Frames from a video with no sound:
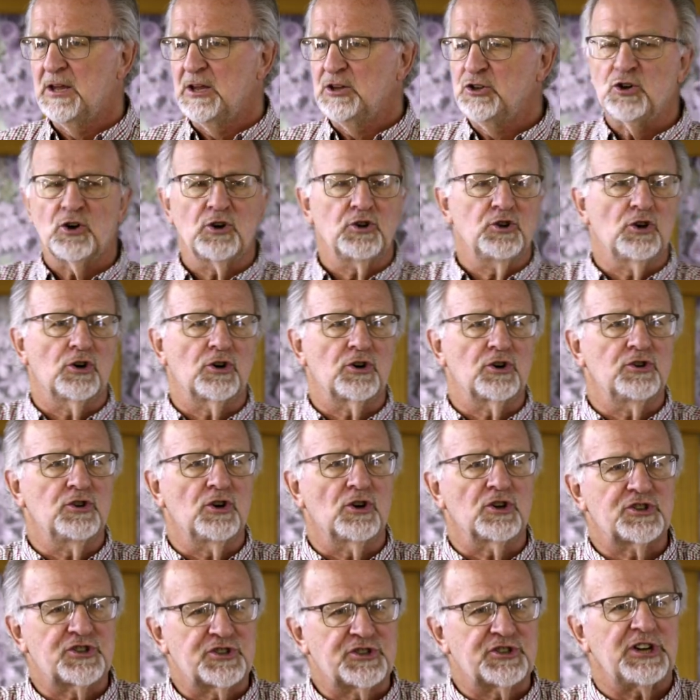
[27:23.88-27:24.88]

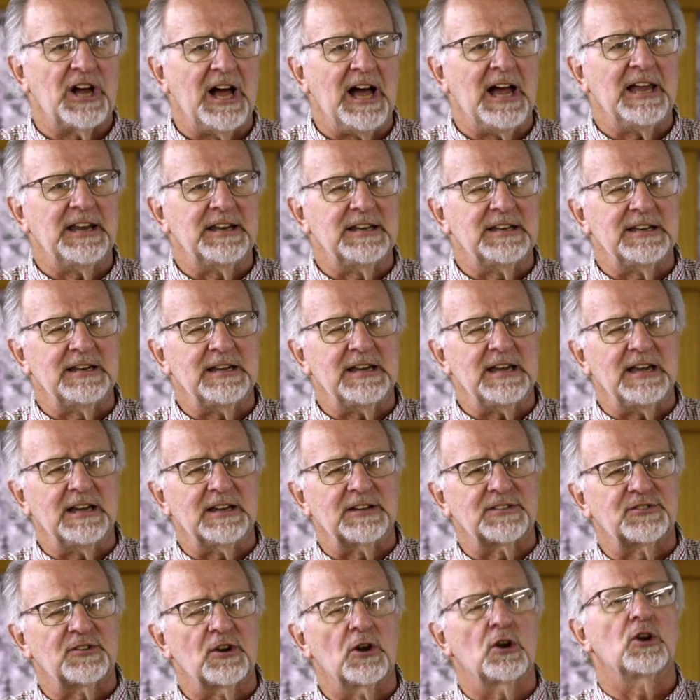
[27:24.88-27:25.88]
Your son
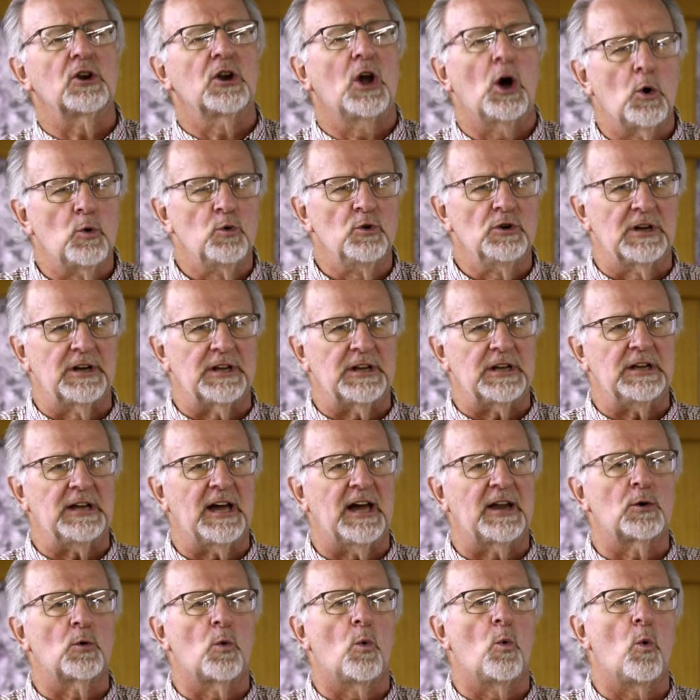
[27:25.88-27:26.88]
is lonely
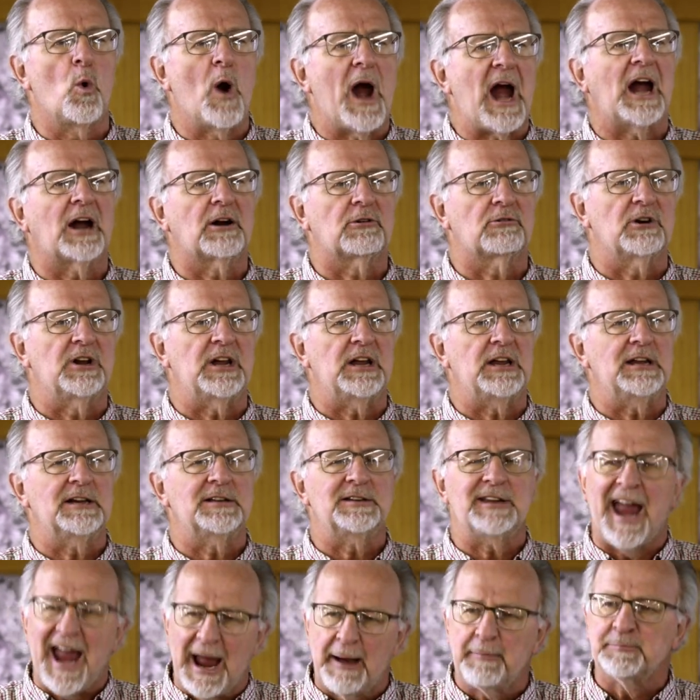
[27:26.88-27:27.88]
and weary
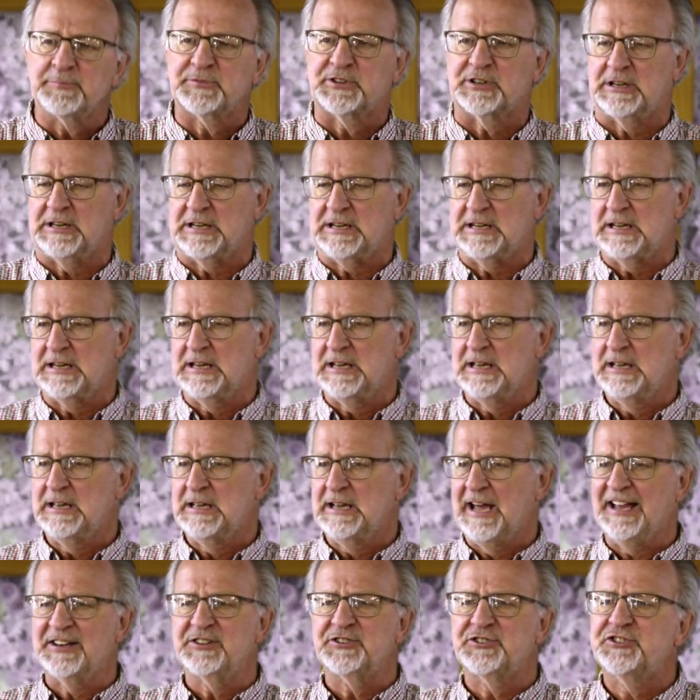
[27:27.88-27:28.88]
and empty
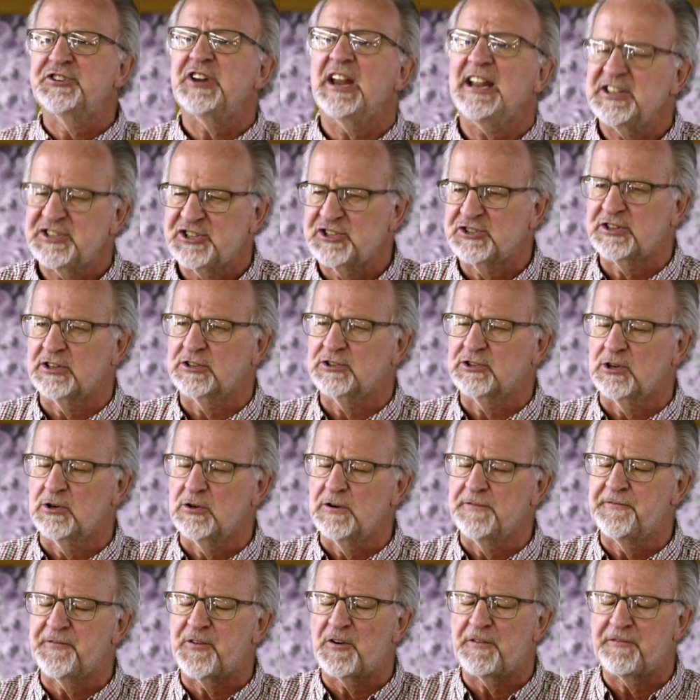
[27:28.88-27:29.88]
and
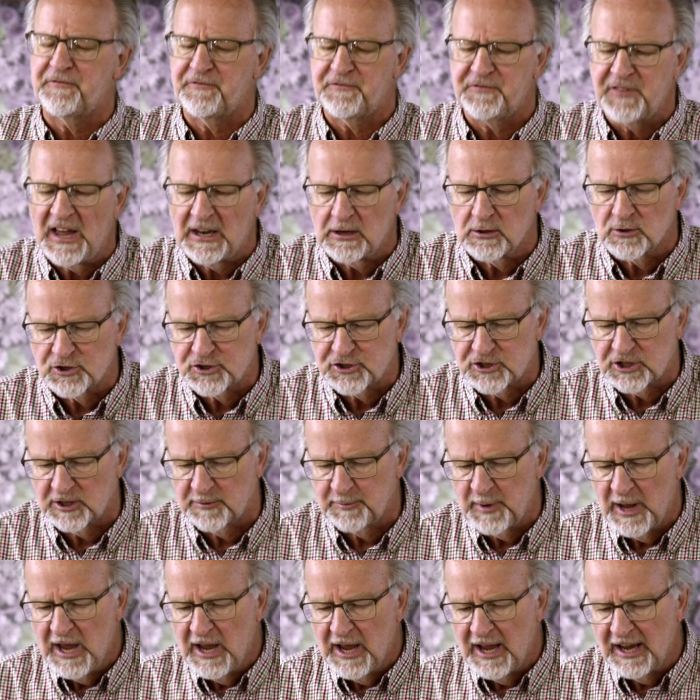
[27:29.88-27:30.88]
destitute for
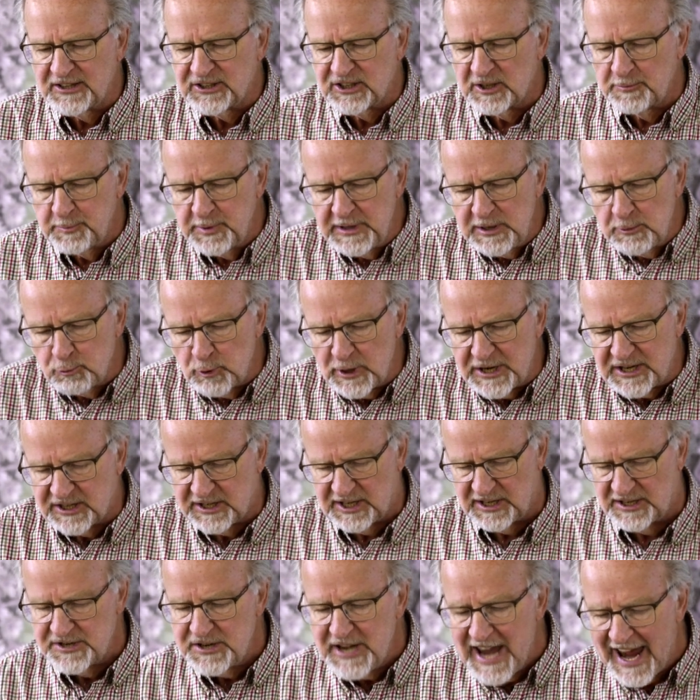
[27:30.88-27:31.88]
fellowship and to be
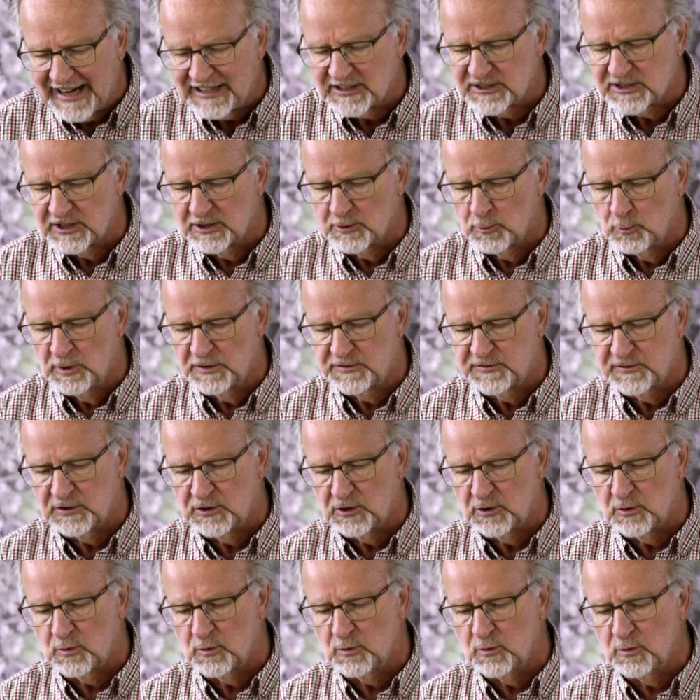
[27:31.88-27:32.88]
reconnected with
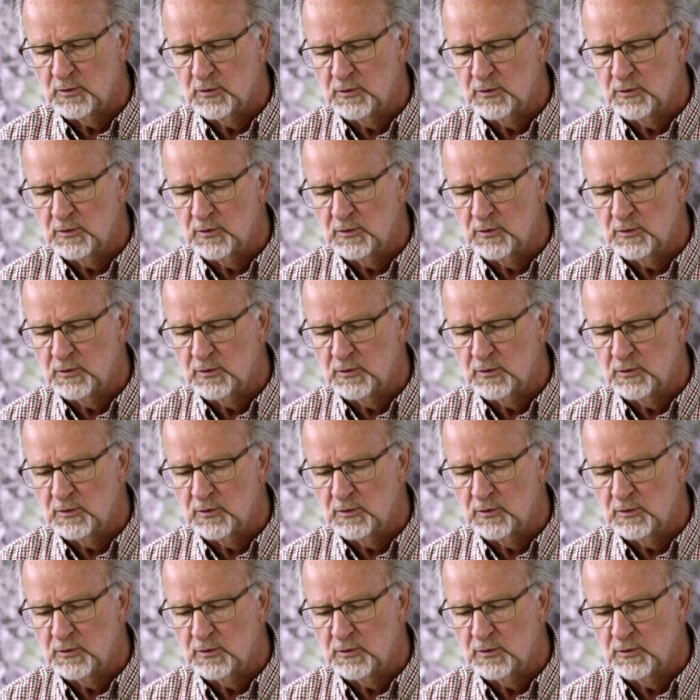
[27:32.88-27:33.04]
you.